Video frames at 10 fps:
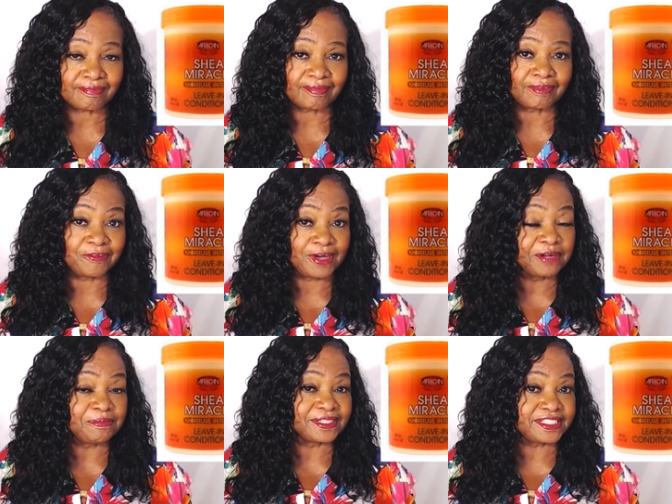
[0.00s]

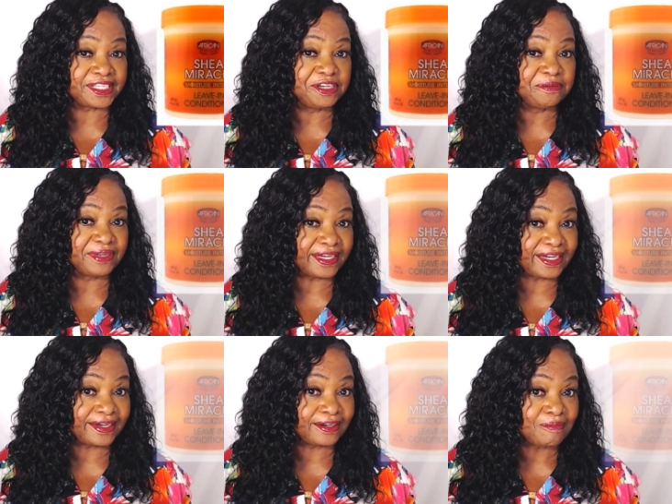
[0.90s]
100% human
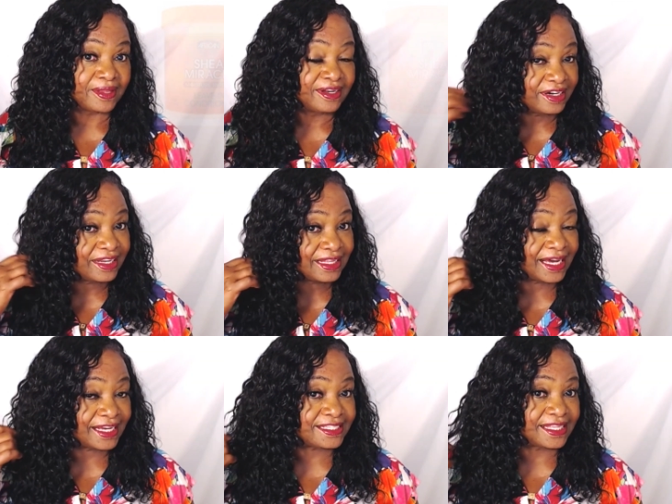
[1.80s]
hair,
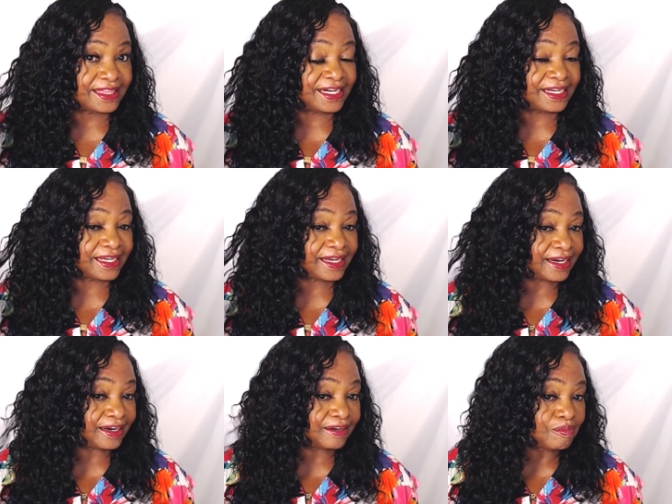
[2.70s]
unlike synthetic
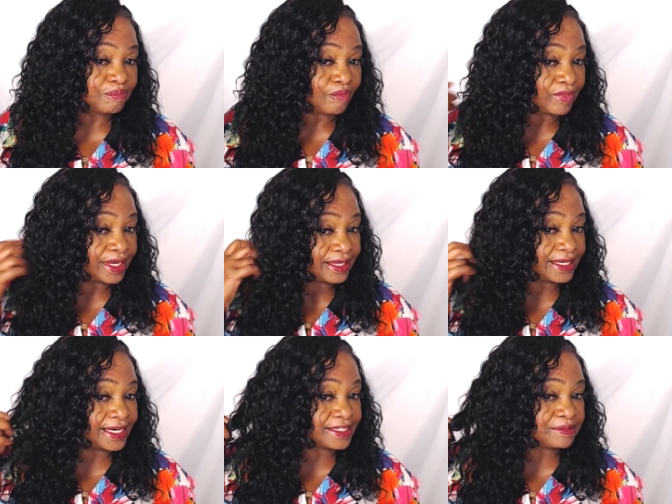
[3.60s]
hair, it
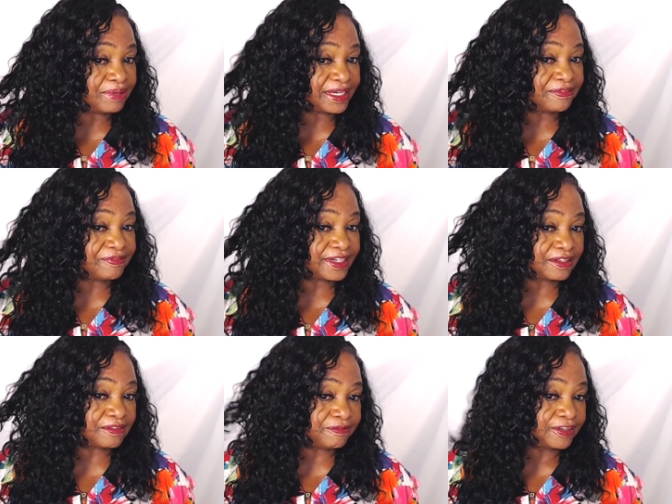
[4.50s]
does benefit
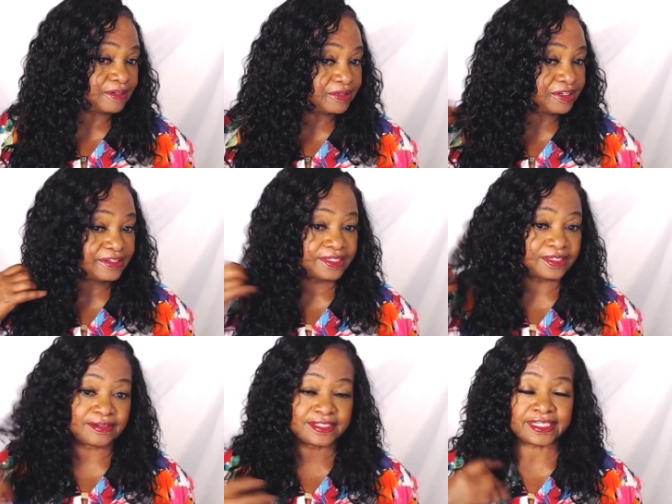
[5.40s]
from using
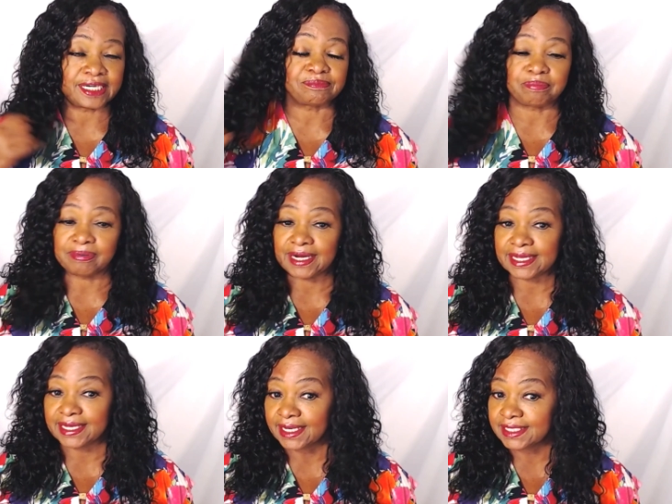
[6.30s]
those type of
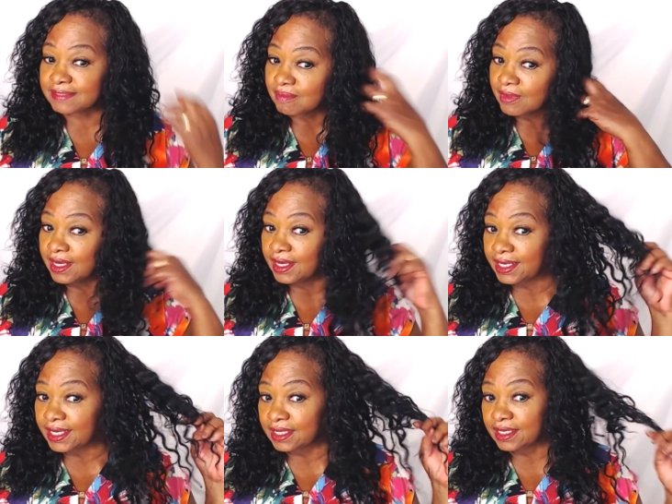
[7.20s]
products.
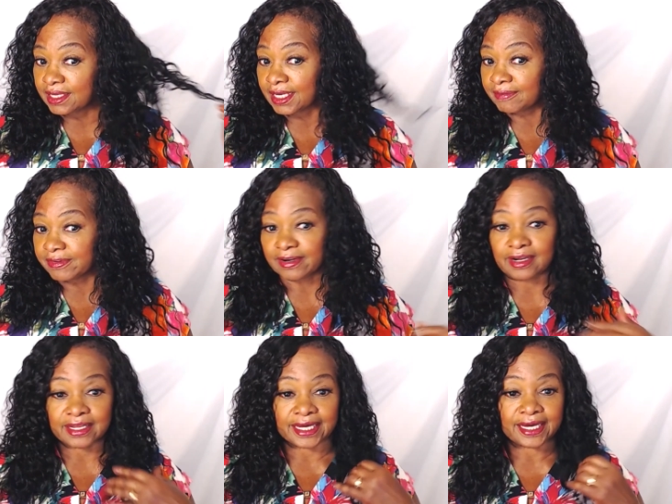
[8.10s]
And then after
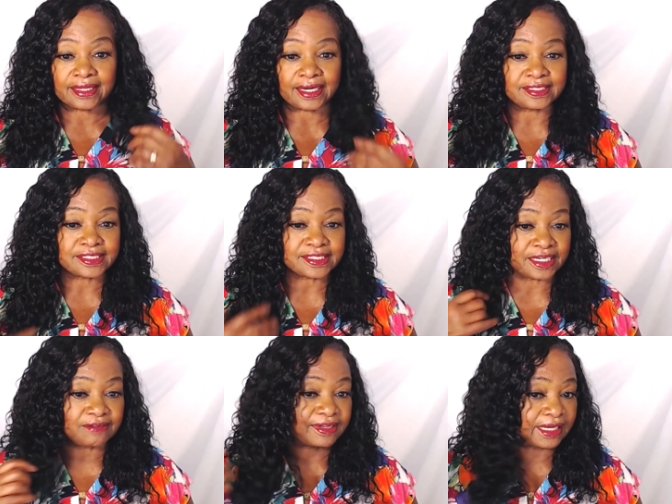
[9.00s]
all that, I just
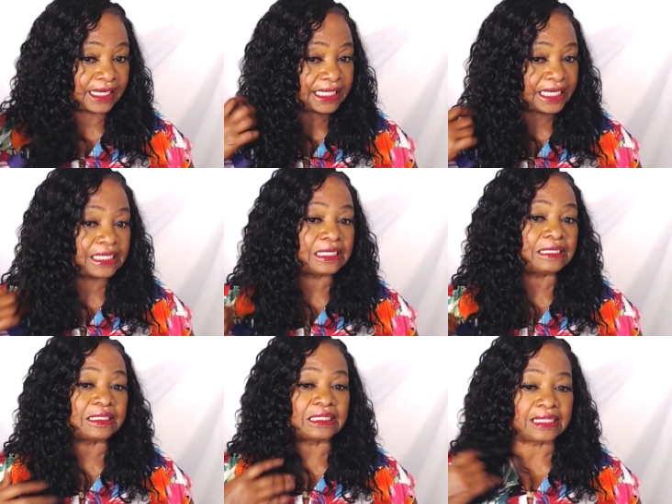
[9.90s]
gave it a
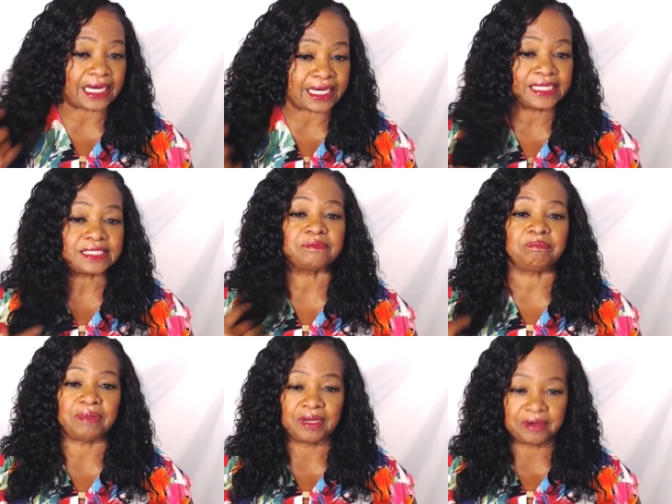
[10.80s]
little light
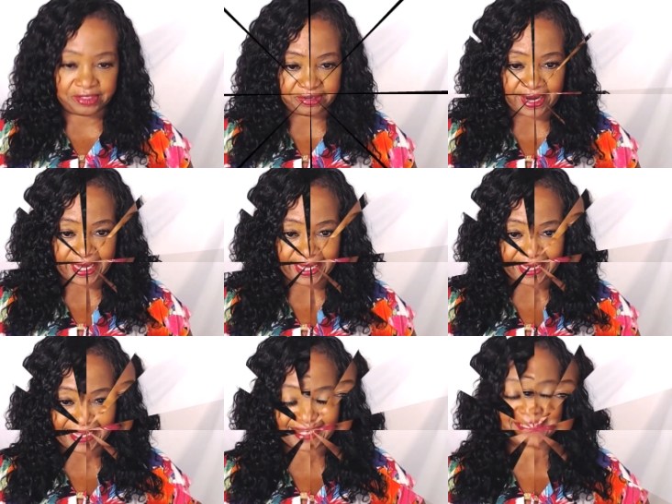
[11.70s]
blow
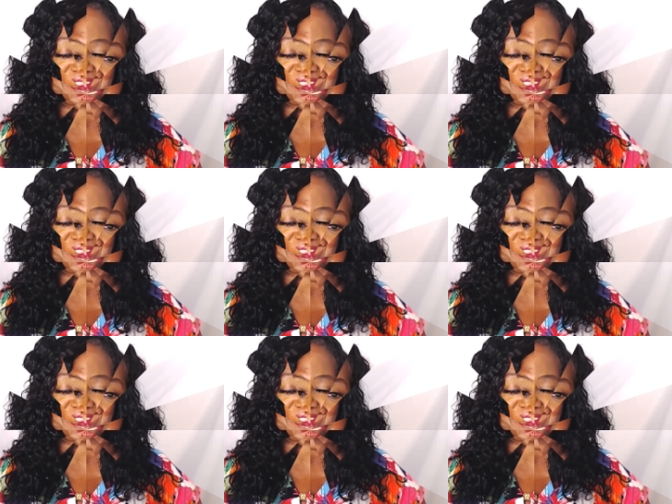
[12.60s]
dry.